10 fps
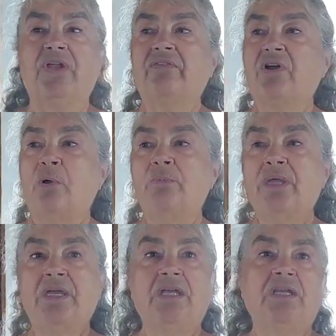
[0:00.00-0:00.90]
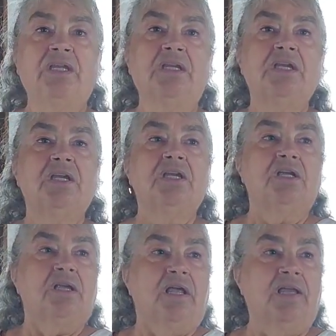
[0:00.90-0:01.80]
people that have come in
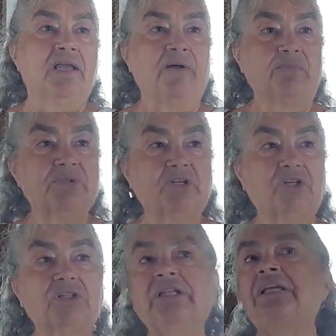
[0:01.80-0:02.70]
and helped